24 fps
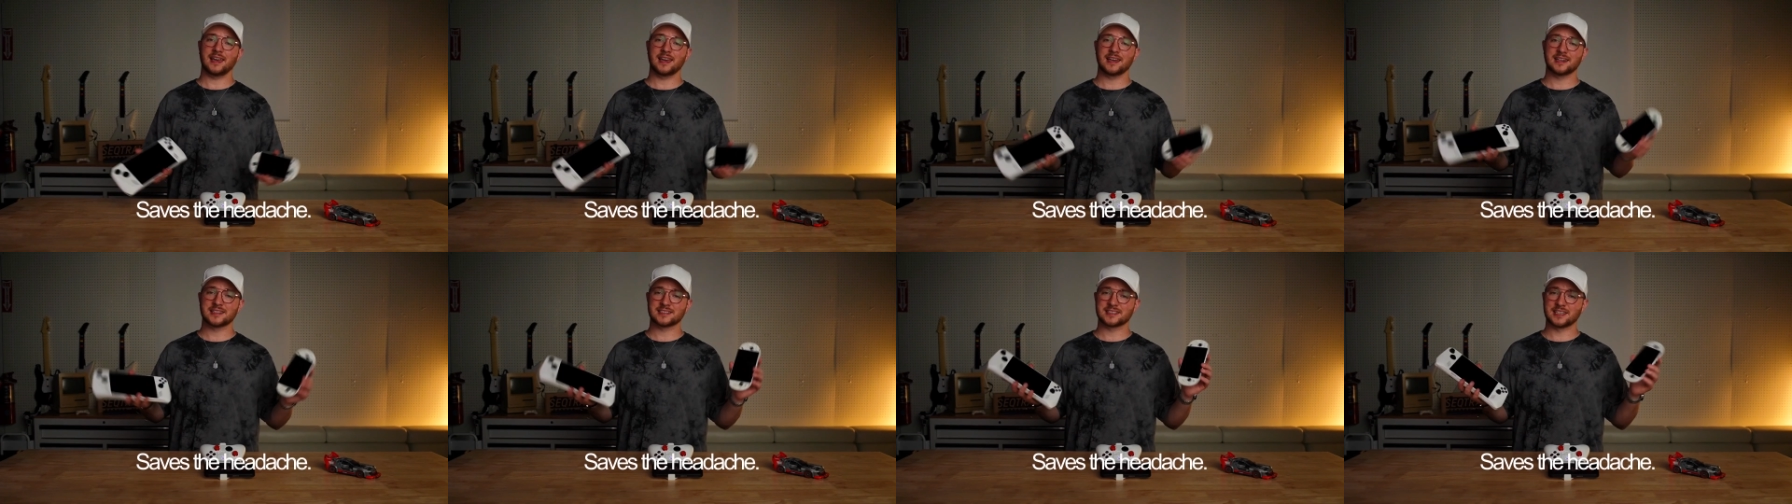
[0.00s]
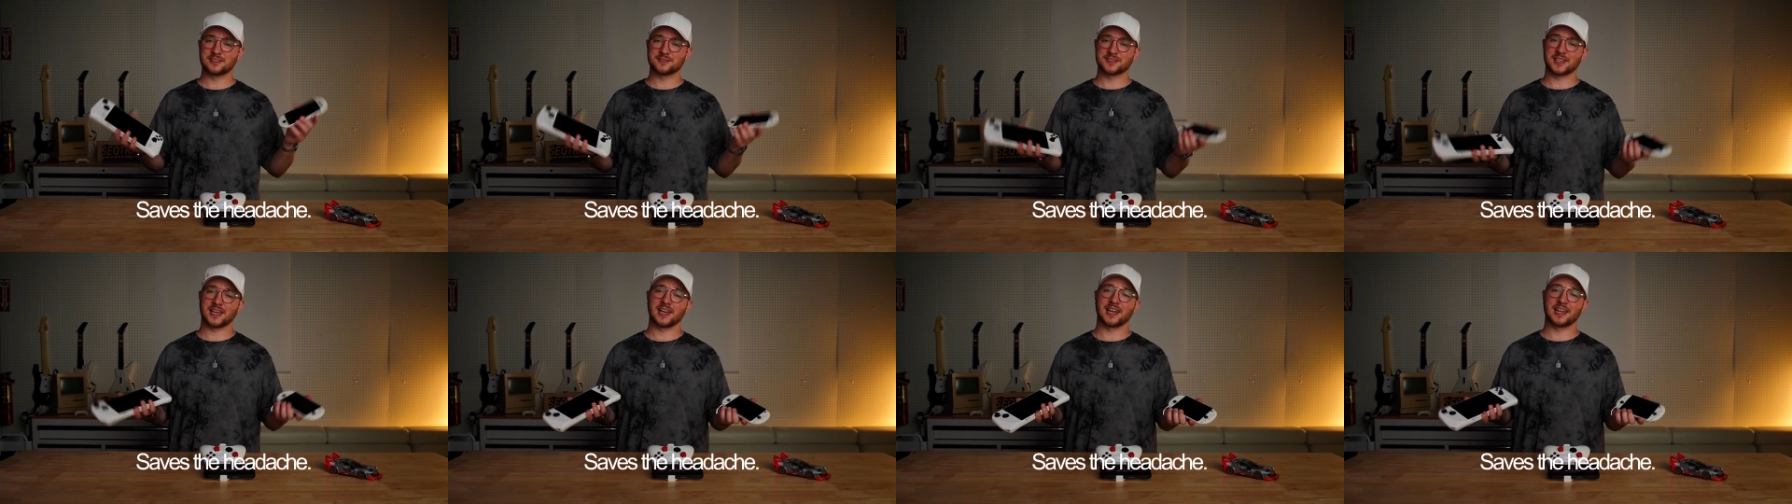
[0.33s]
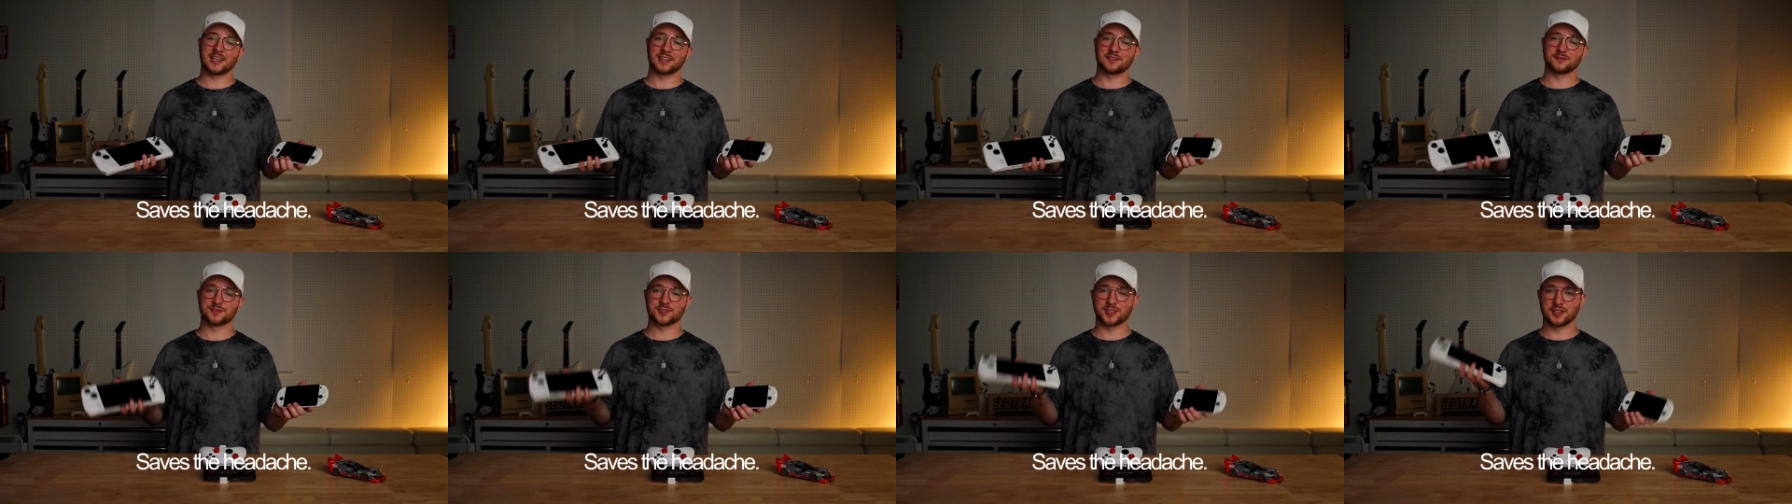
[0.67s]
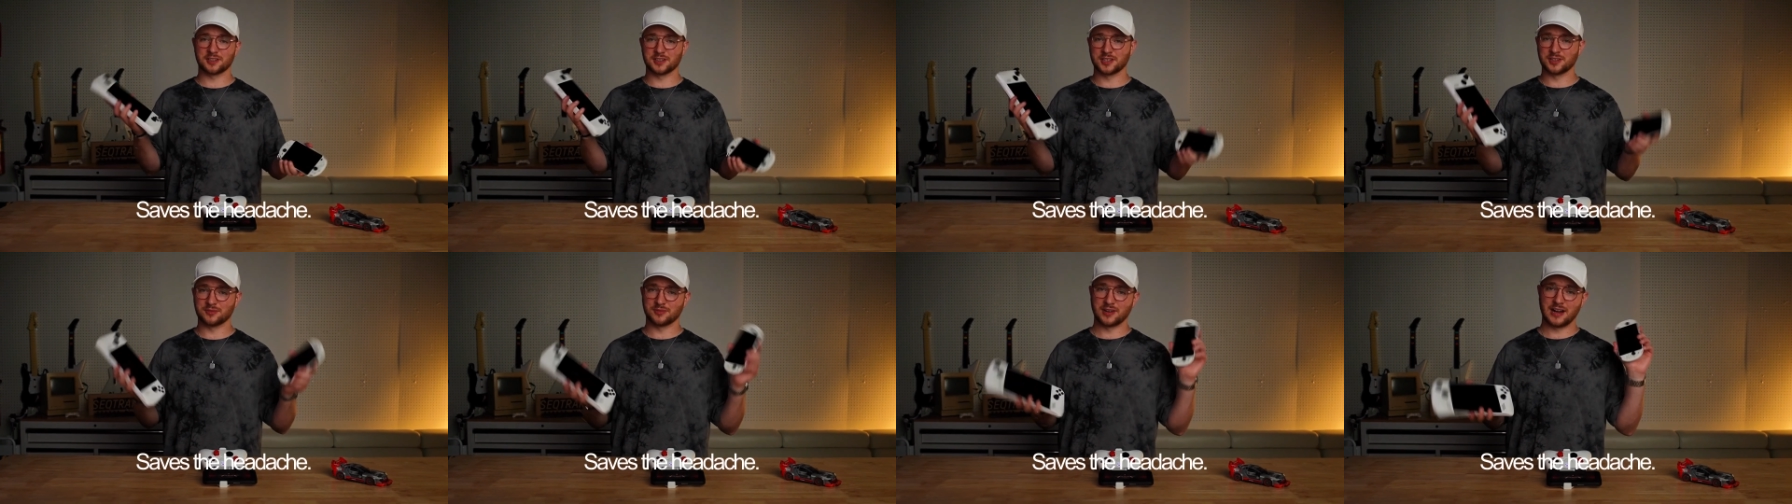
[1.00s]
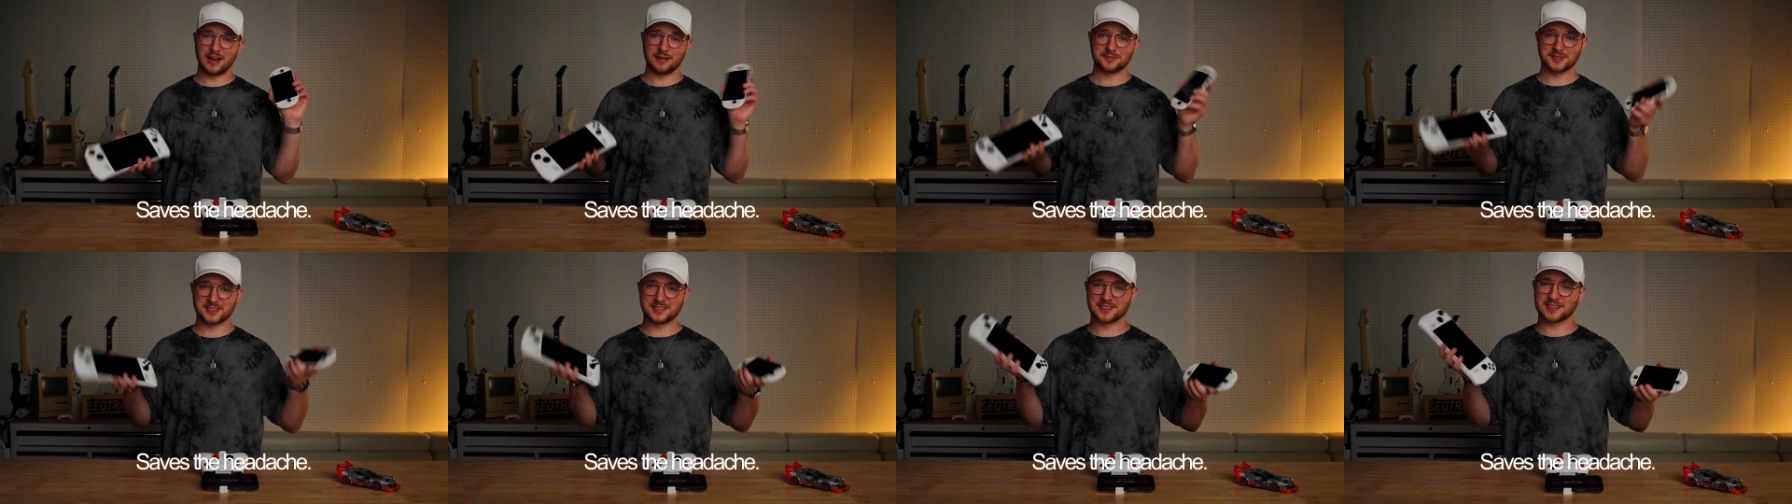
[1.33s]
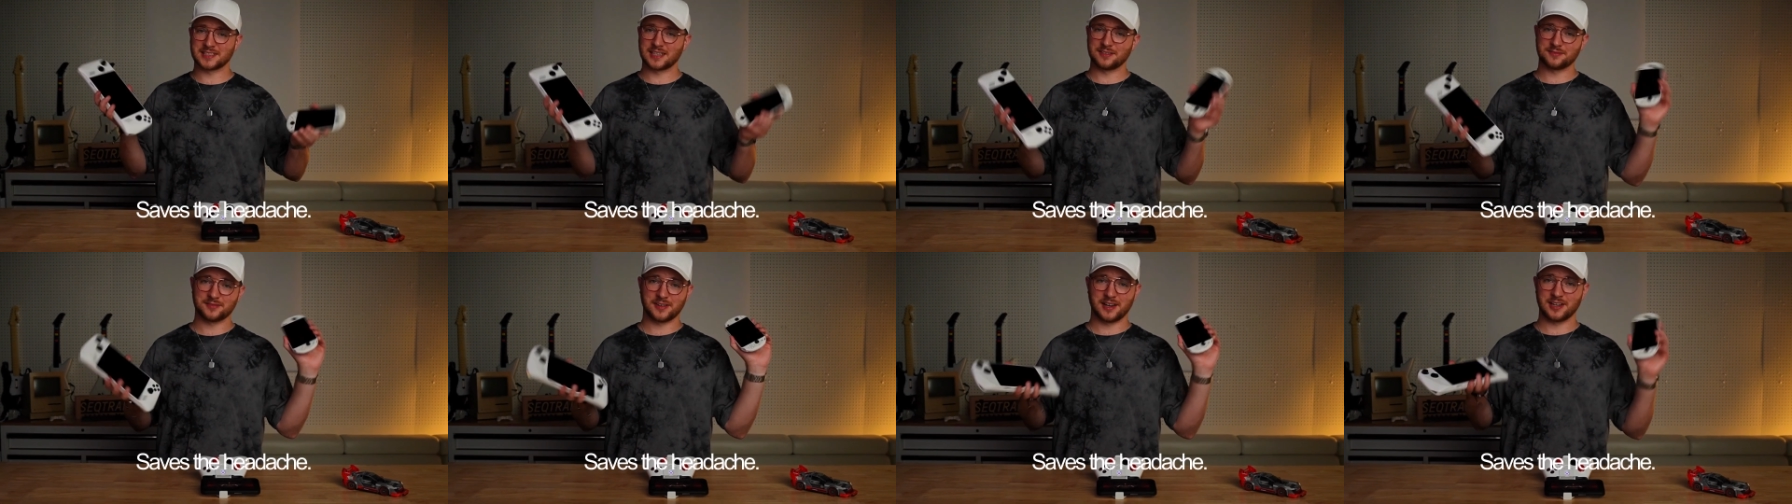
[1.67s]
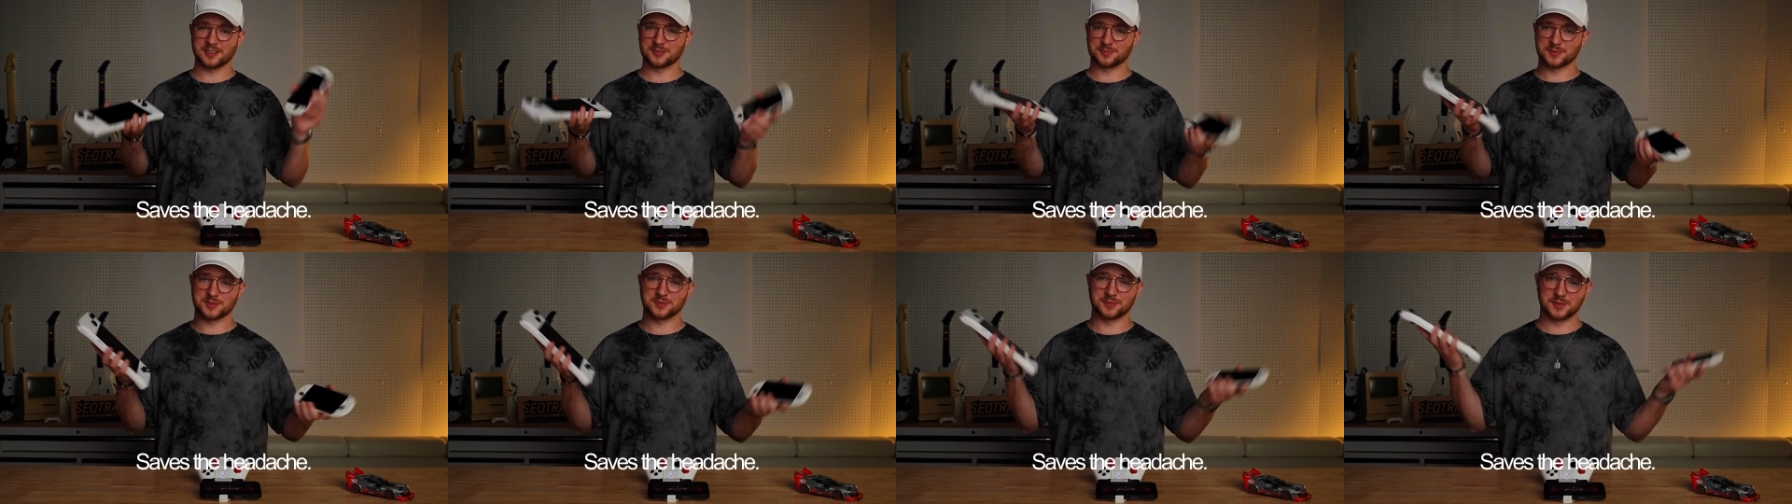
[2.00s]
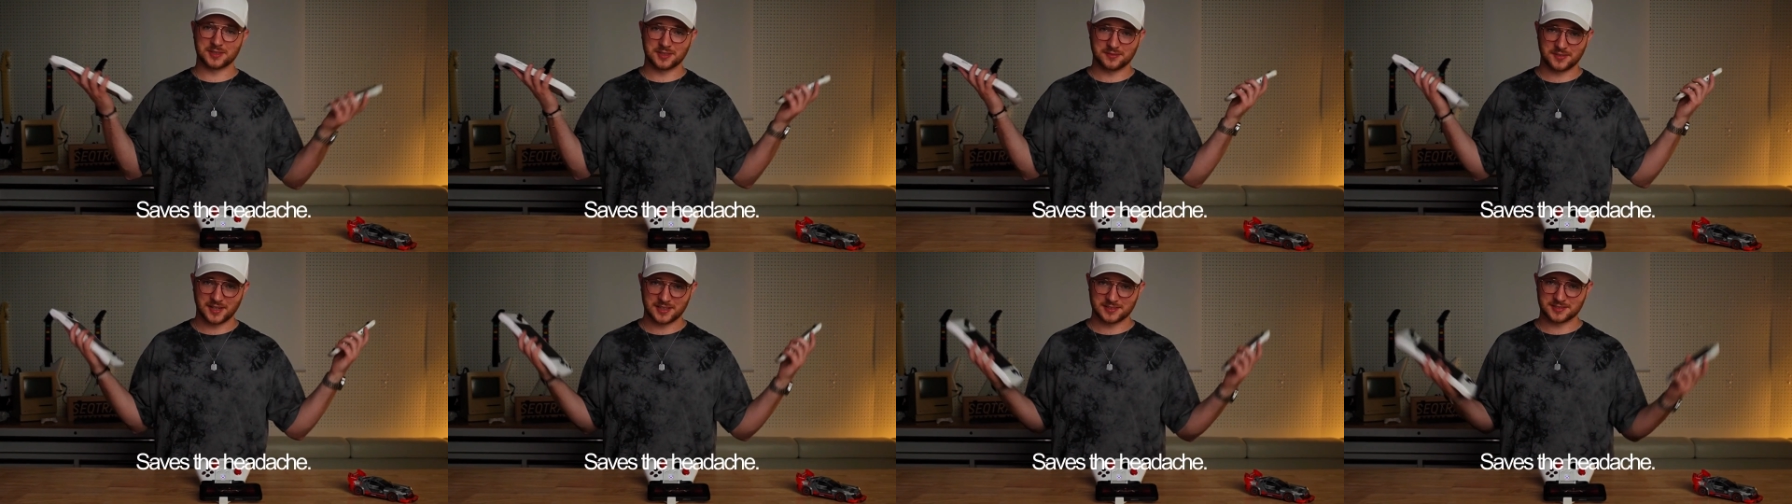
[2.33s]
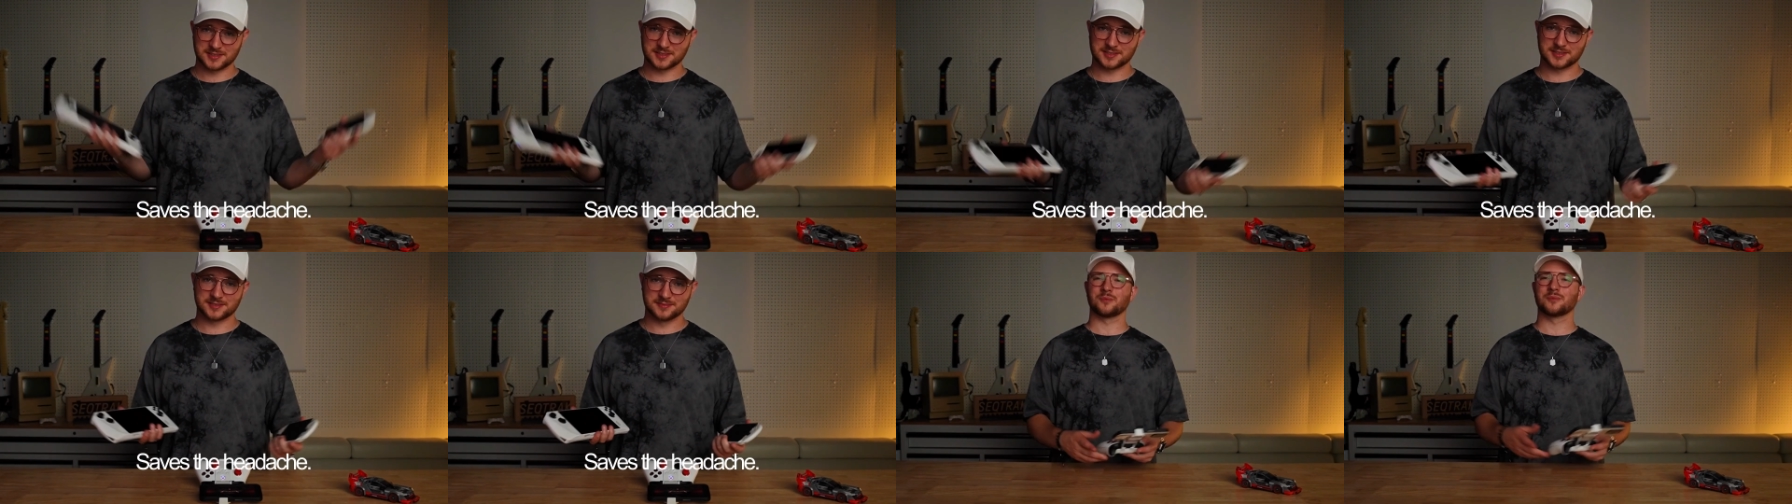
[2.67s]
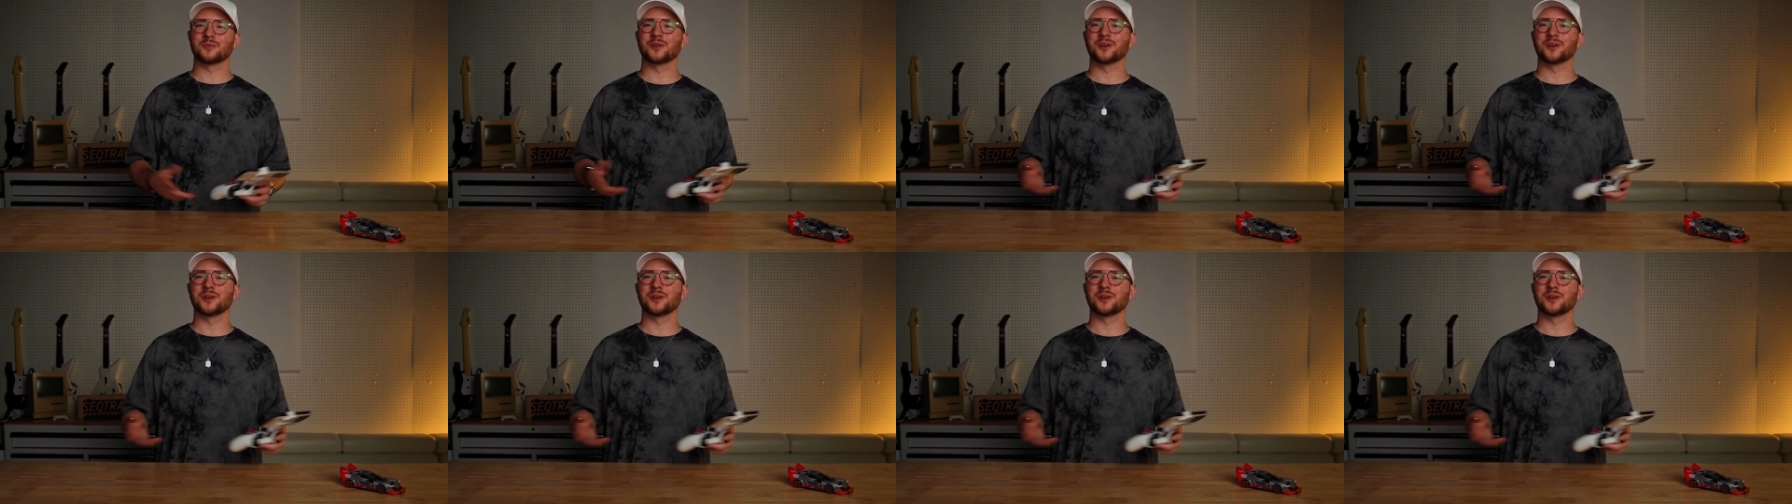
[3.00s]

and it saves the headache of juggling ROMs and save files between devices.